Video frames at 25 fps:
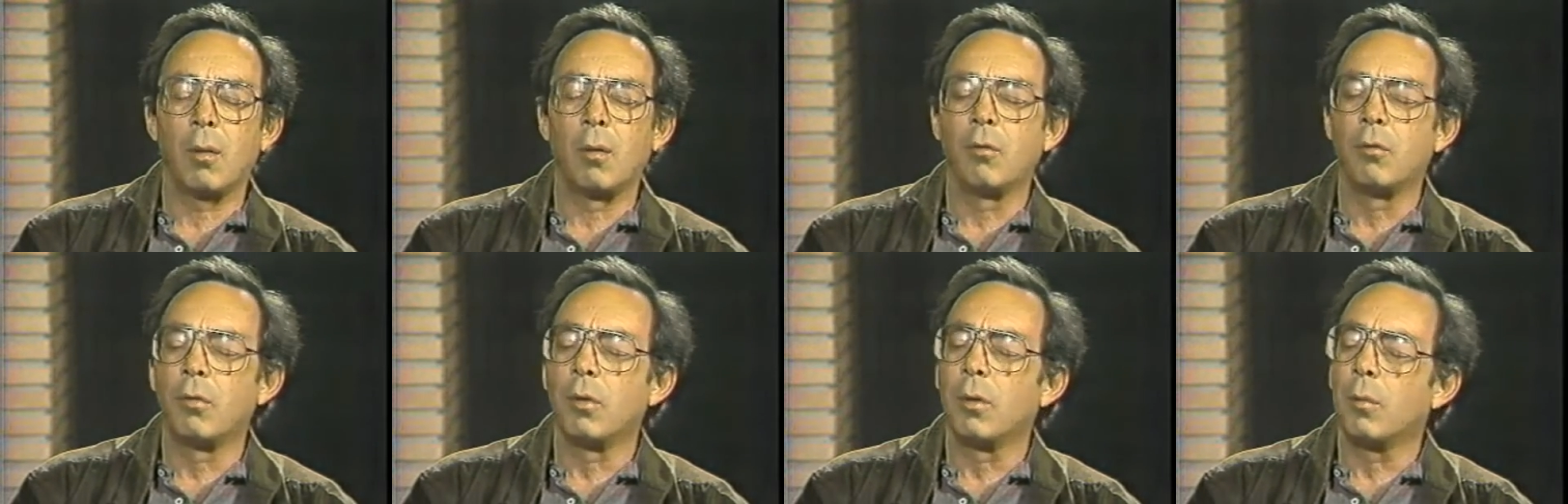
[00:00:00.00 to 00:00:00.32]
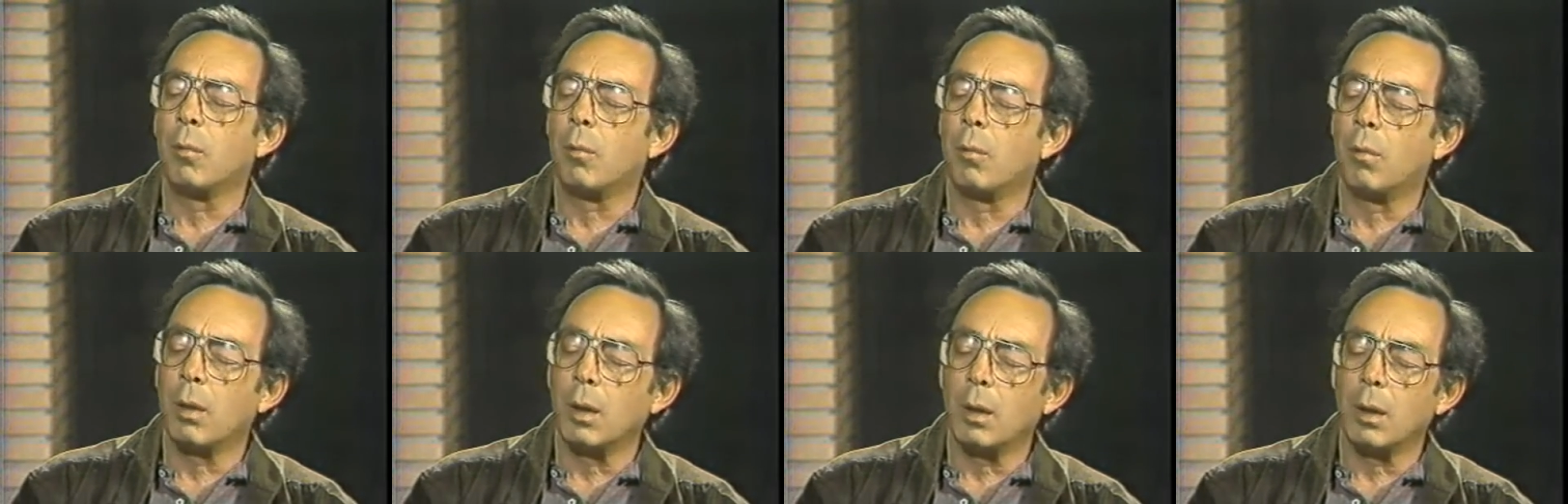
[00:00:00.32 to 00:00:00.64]

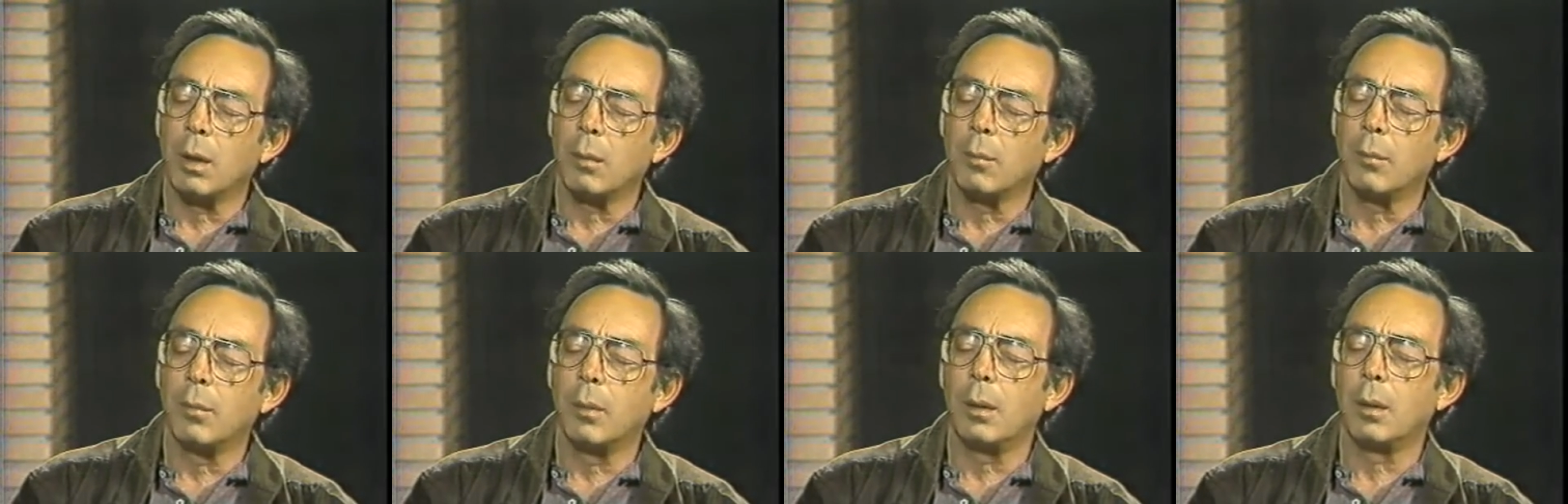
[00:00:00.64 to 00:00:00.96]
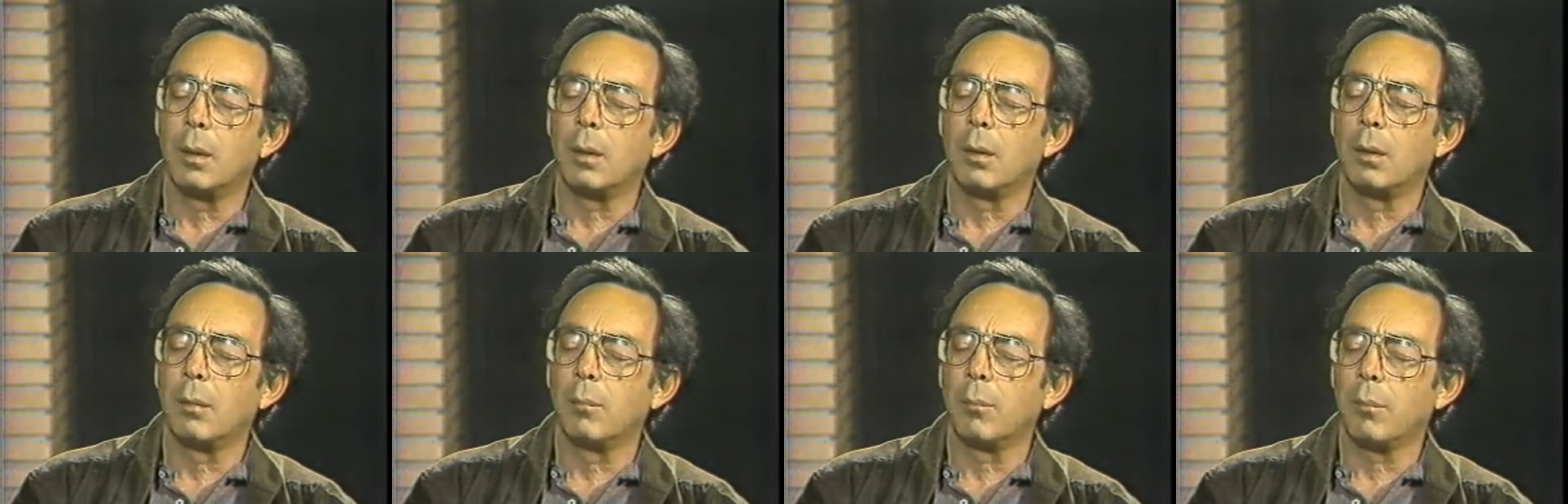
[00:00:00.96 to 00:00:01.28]

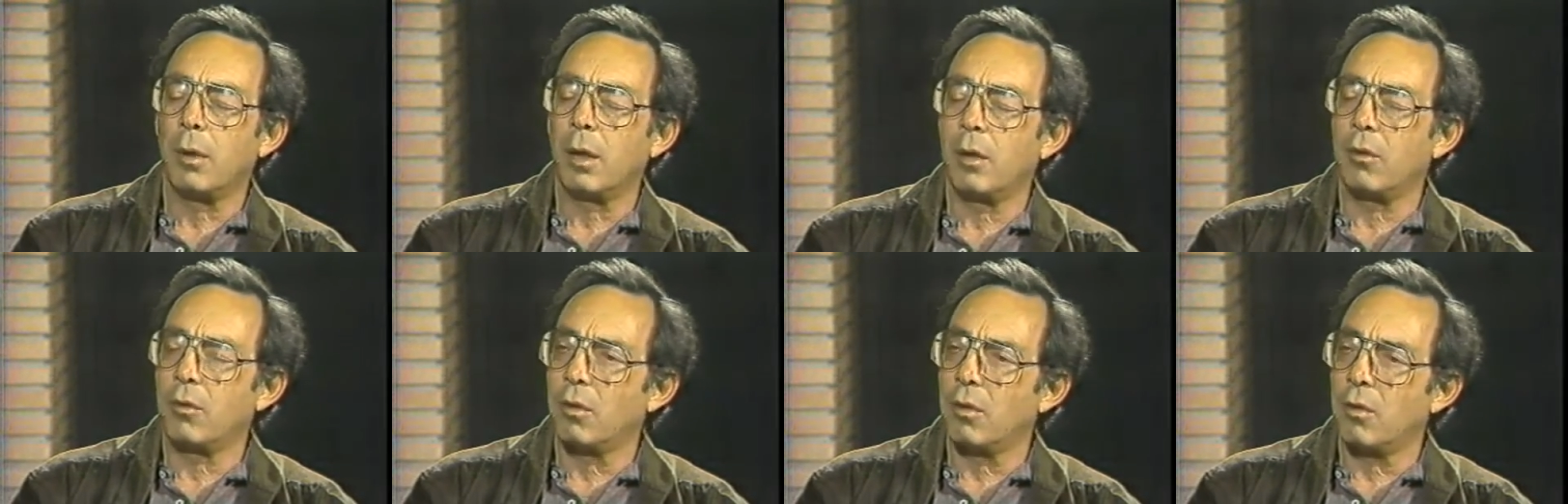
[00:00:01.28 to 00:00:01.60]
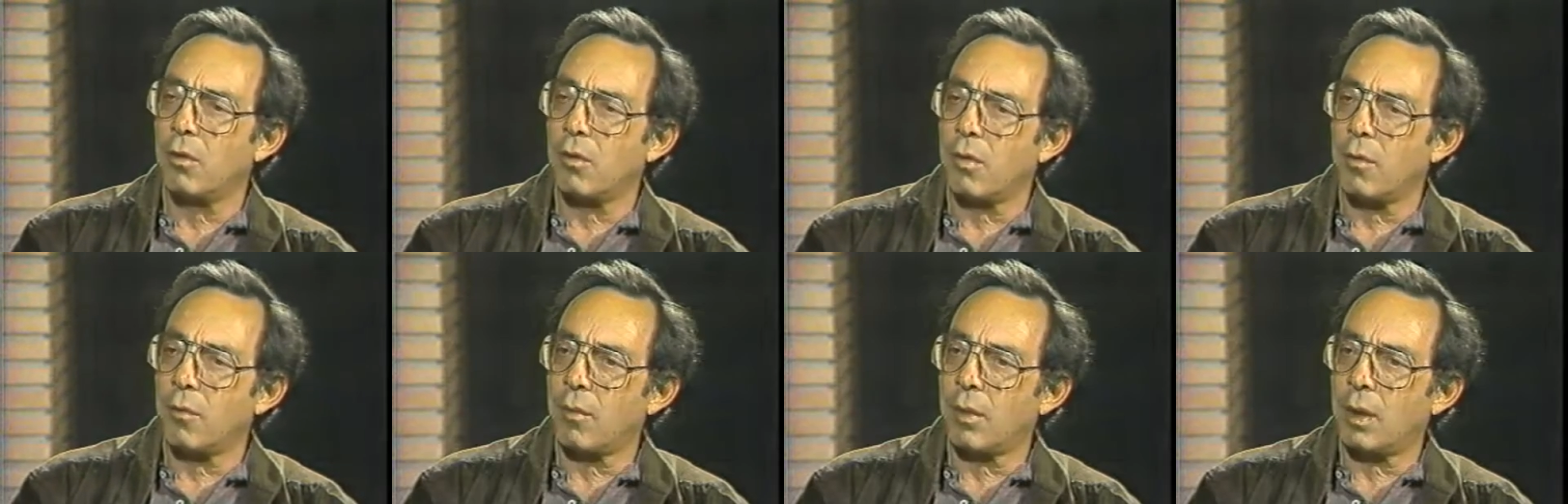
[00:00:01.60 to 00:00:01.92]
overwhelming
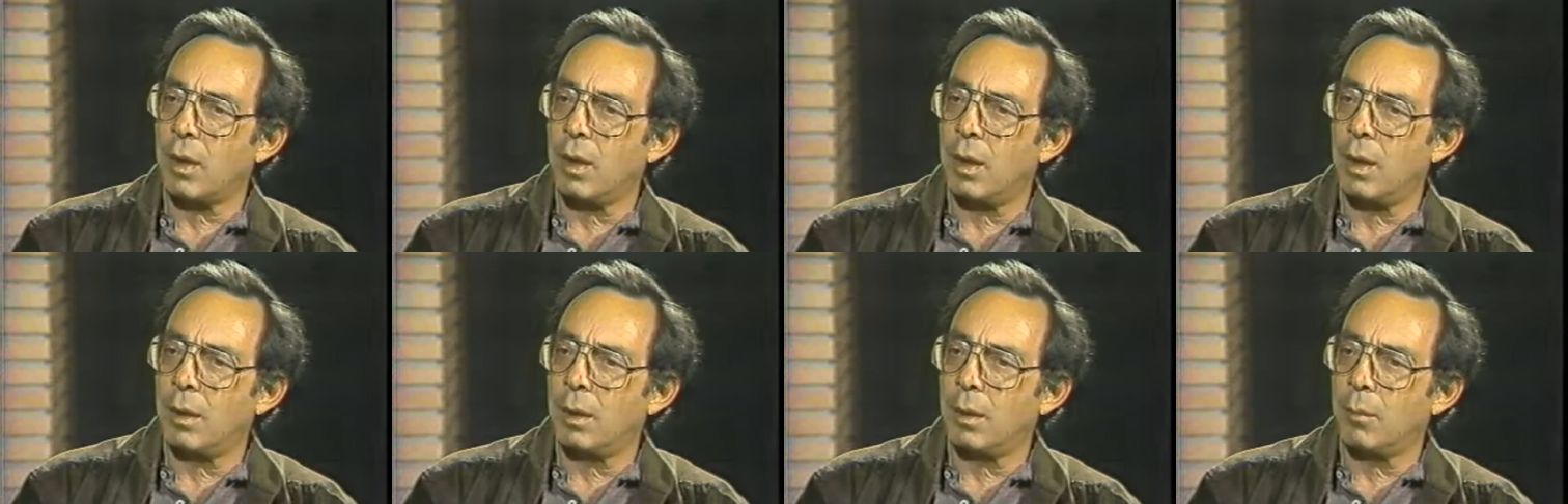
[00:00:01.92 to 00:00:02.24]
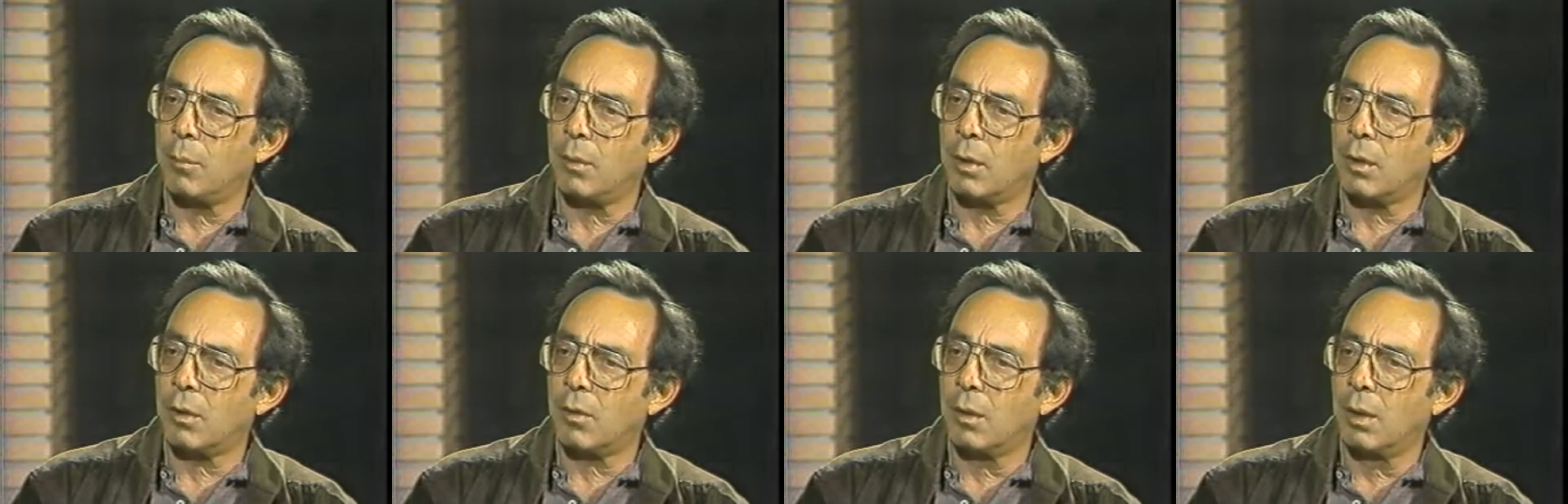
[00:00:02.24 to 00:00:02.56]
pressures of the kind
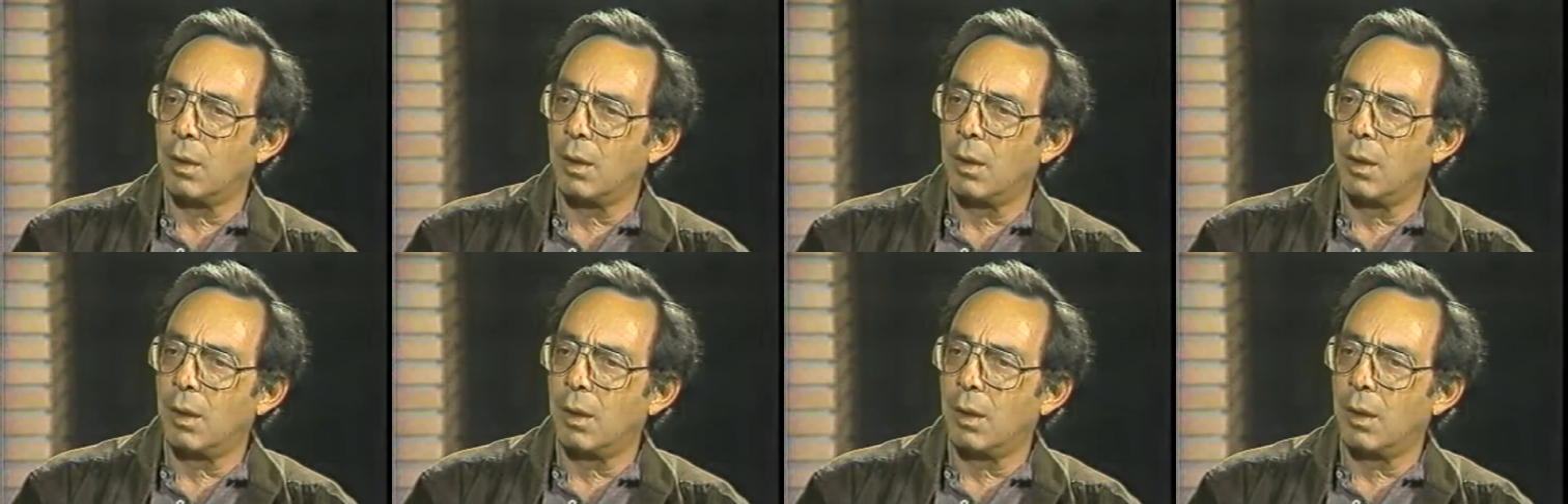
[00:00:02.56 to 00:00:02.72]
that will